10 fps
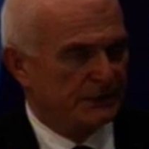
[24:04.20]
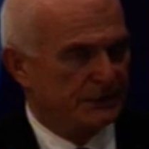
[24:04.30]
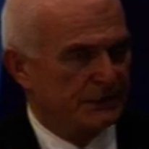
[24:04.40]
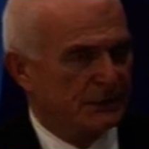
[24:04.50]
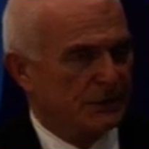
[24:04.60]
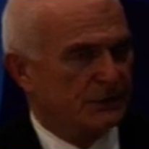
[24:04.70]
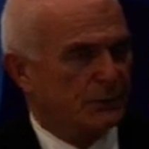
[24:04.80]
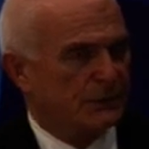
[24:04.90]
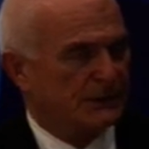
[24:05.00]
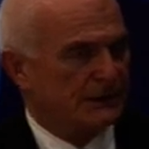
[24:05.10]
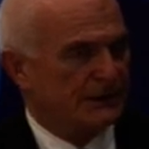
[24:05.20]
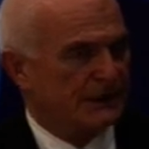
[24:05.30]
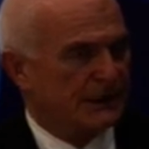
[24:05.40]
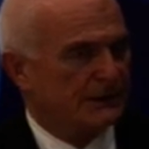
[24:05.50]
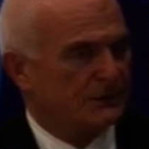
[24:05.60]
to what they need
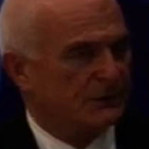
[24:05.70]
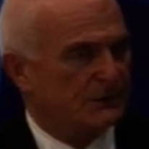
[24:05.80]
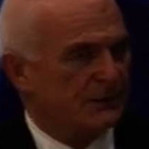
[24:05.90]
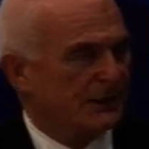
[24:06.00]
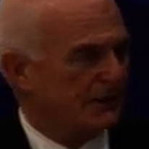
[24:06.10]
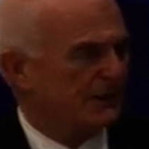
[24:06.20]
and also hear